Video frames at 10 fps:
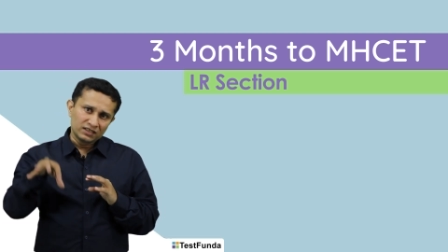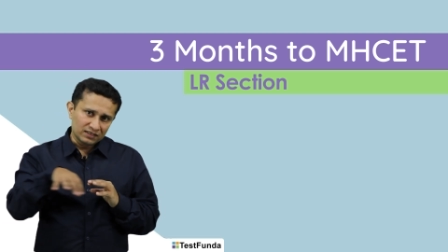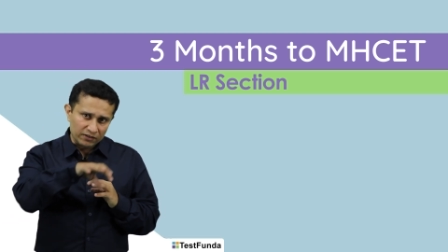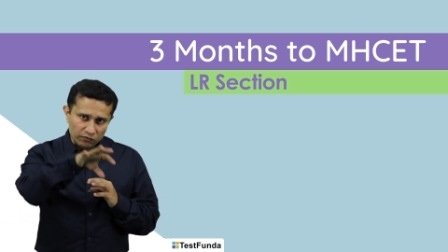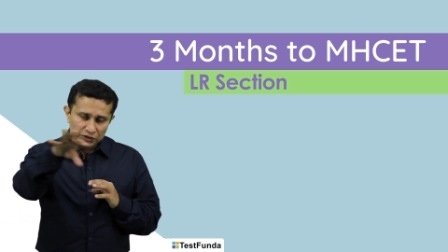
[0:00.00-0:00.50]

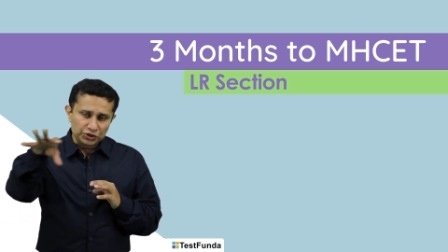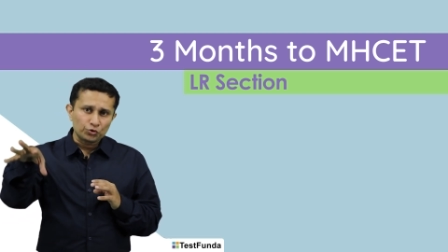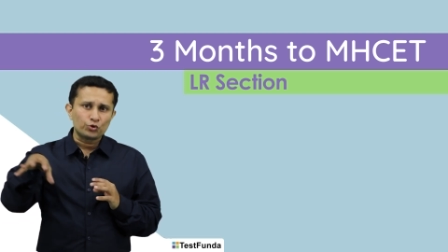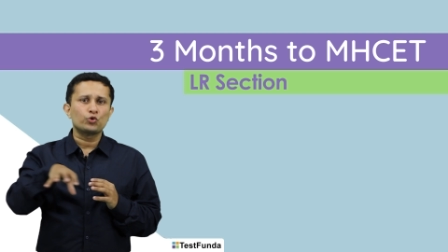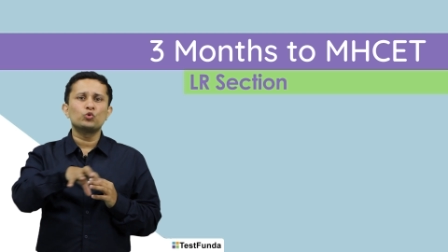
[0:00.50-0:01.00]
that once
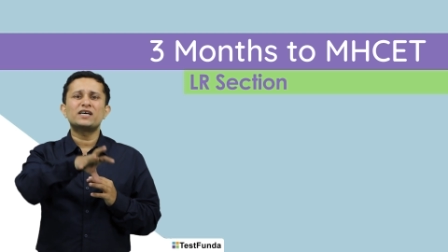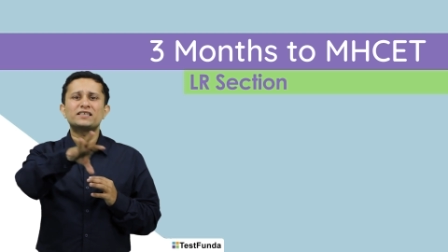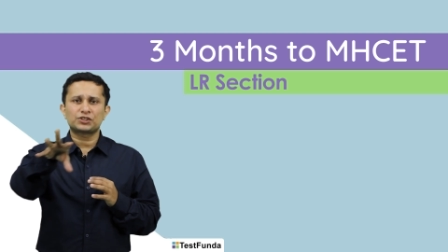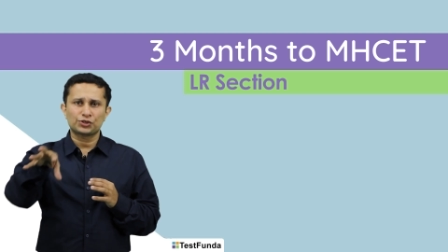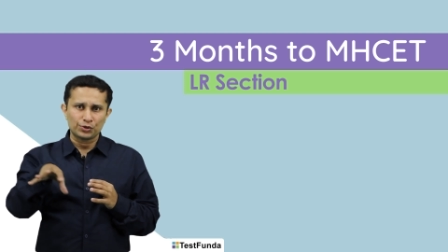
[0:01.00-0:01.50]
you drew
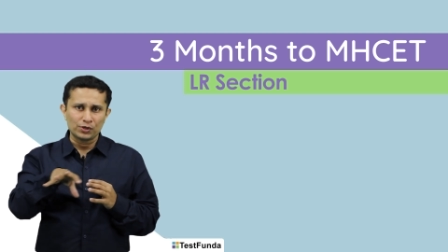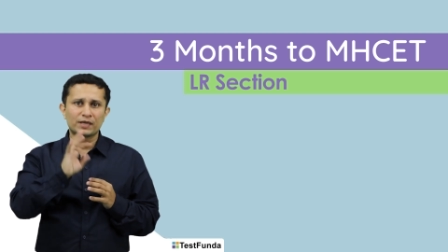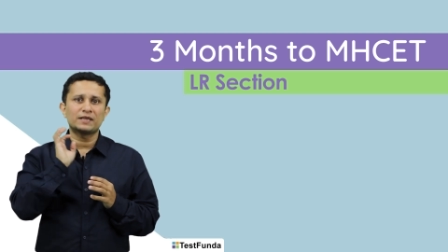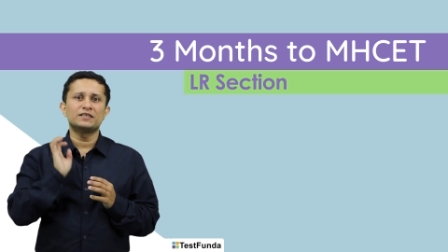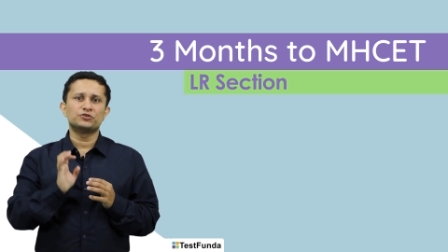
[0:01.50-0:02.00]
that circular
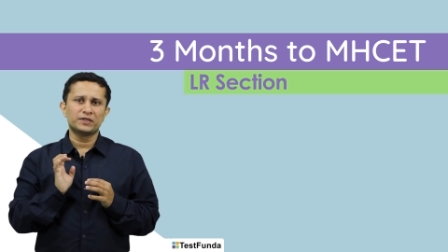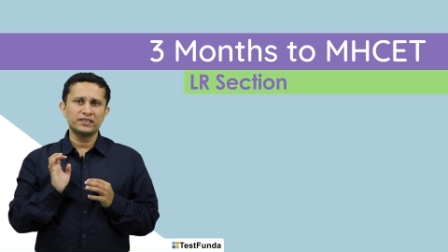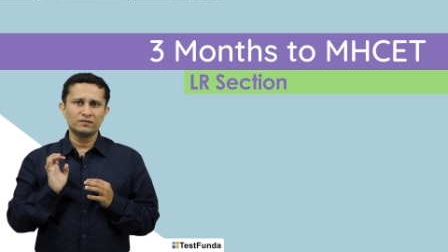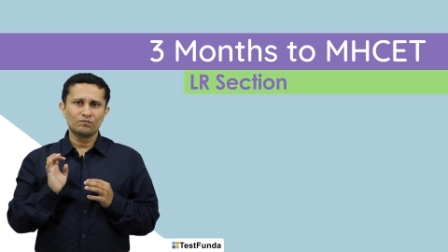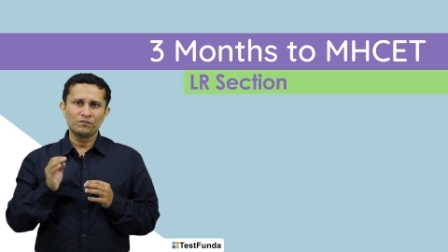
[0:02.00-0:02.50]

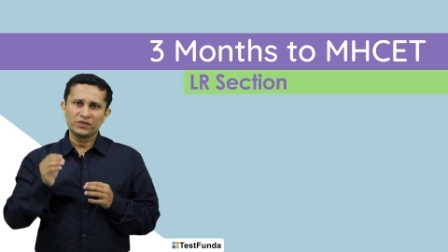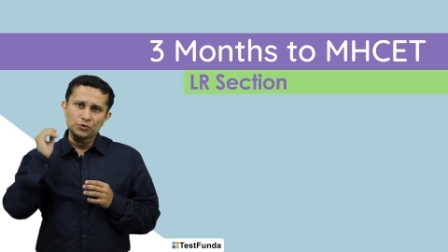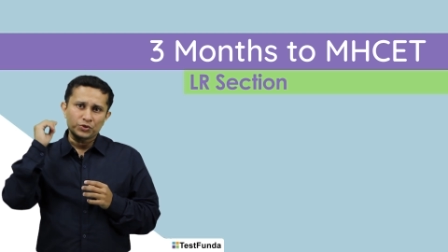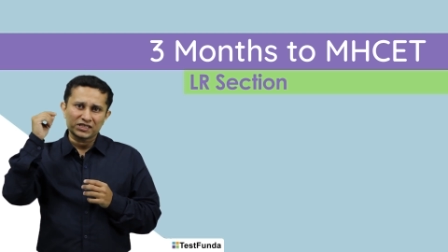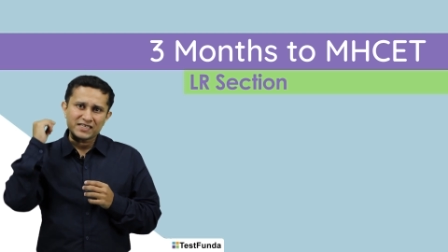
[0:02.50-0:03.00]
arrangement,
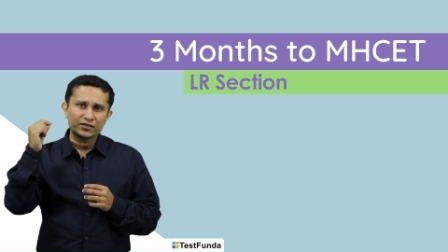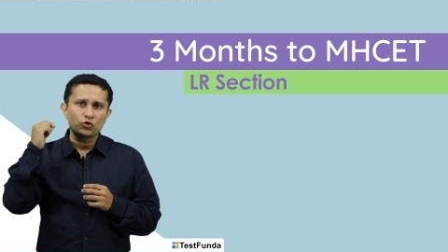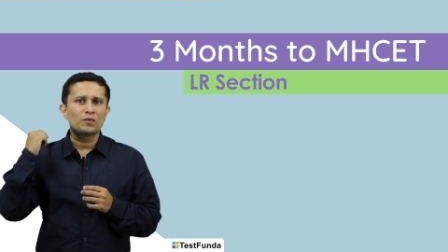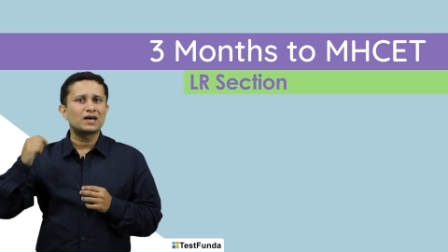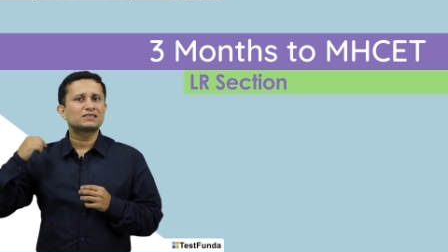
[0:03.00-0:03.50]
you just had
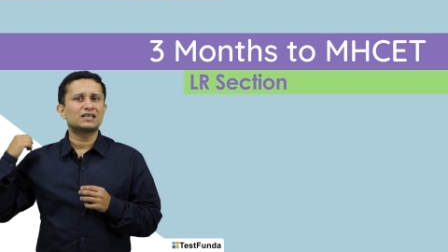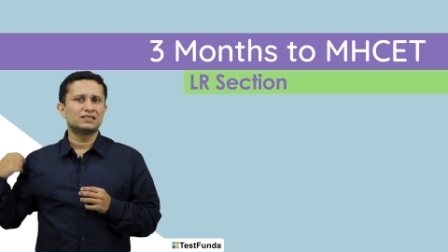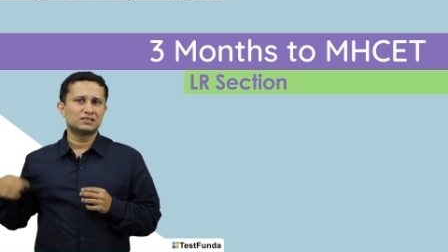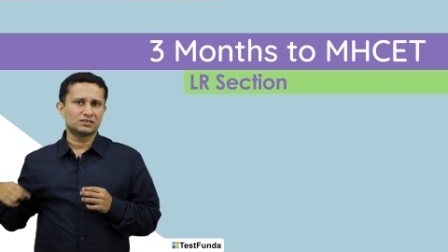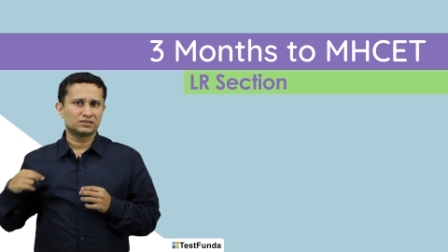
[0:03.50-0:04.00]
to mark the
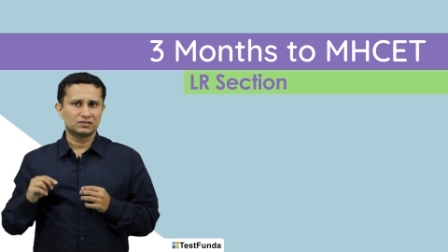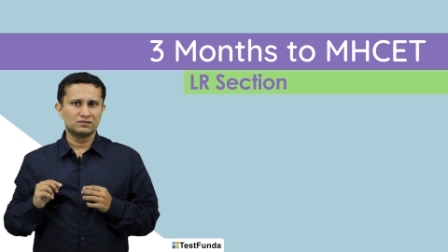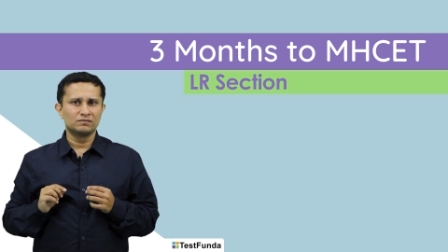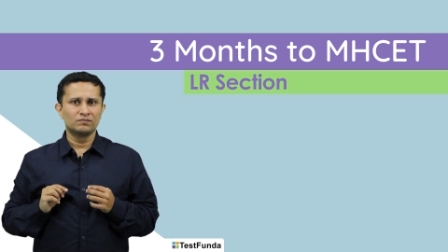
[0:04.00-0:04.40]
answers.